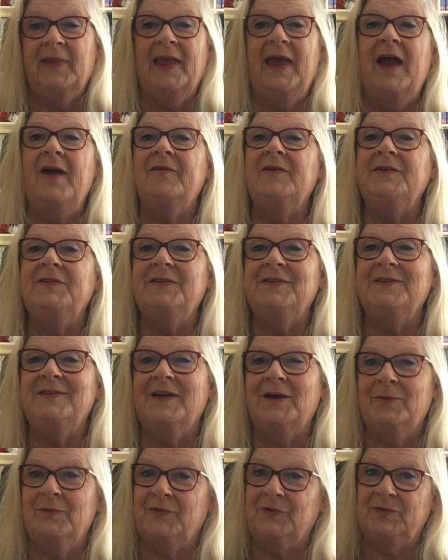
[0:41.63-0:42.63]
Ever since
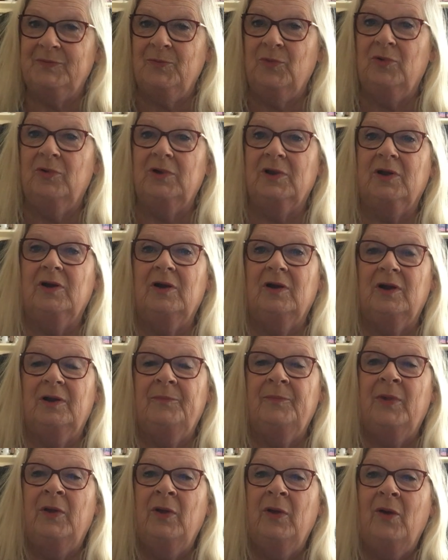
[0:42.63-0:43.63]
I was a small girl,
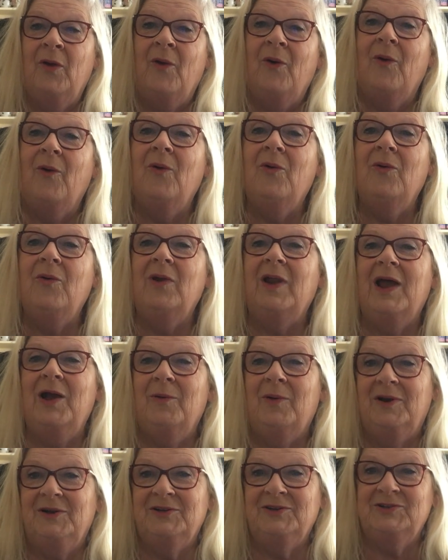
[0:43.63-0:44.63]
all I
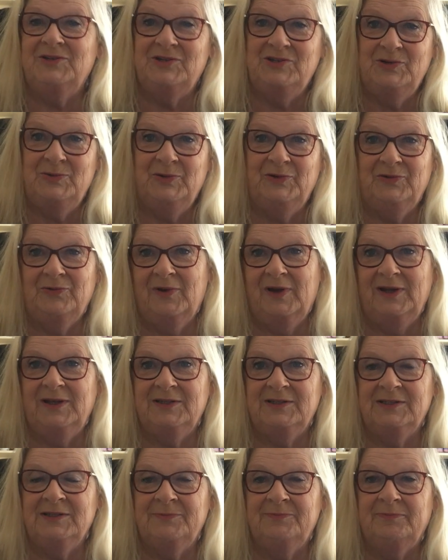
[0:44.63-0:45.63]
wanted to do was
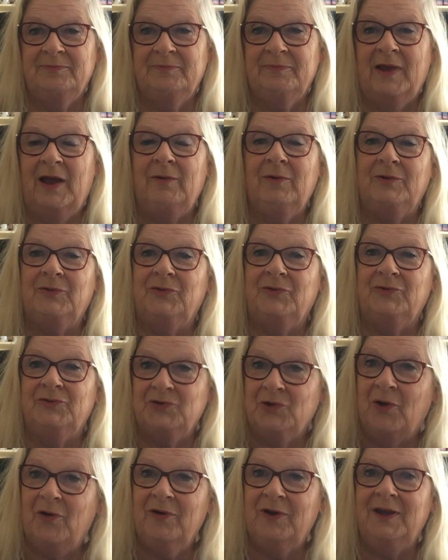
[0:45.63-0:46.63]
write. I wrote
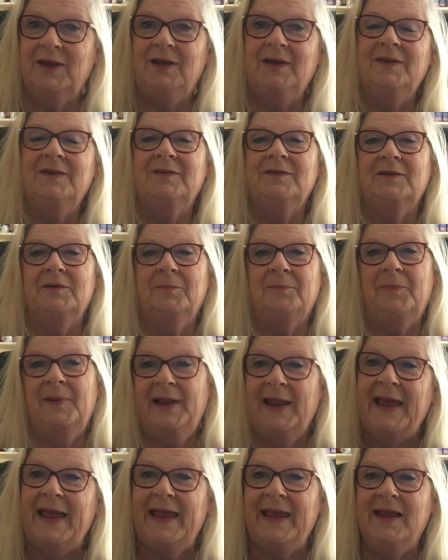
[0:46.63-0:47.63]
stories and
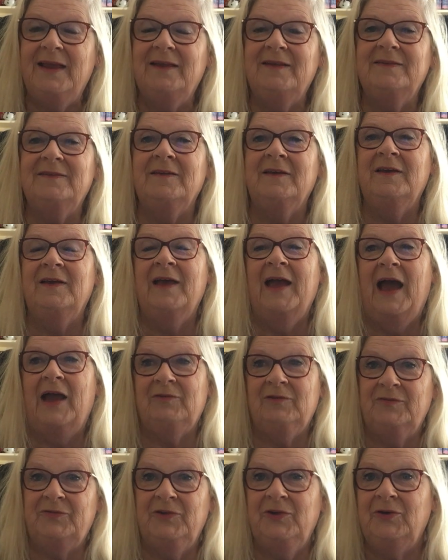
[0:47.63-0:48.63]
plays
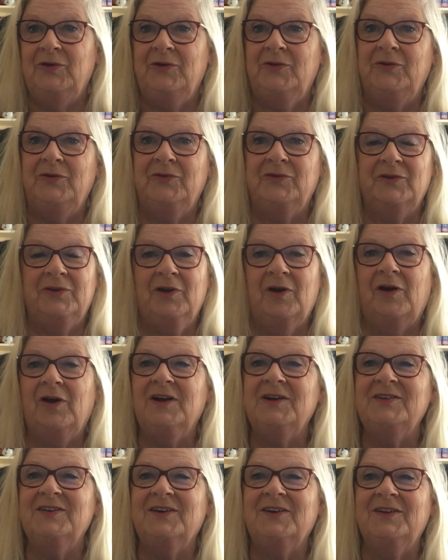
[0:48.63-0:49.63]
and reviews and
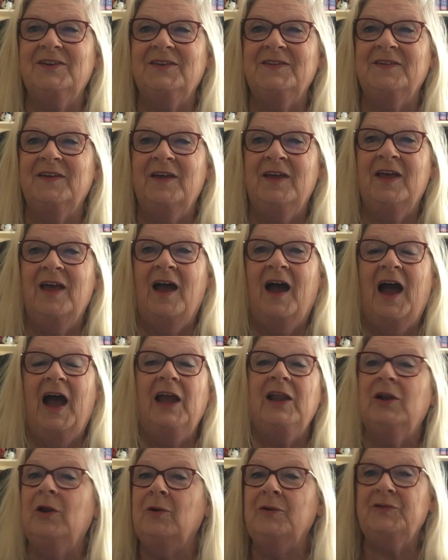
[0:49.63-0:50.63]
articles. I
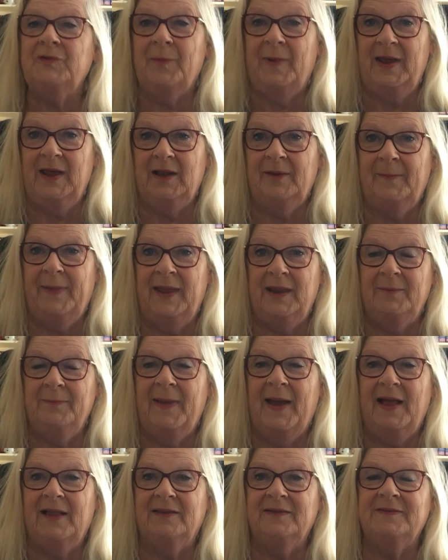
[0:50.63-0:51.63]
had loads of pen, pen
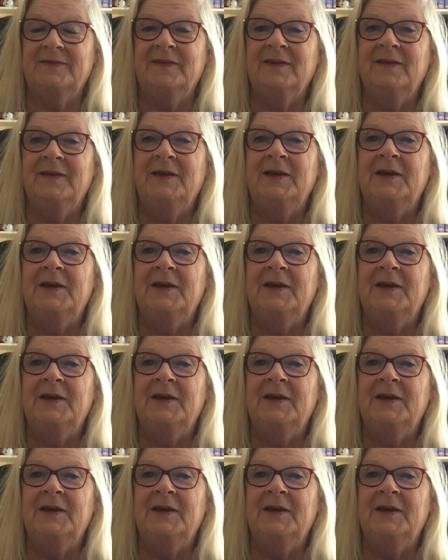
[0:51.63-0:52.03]
pals.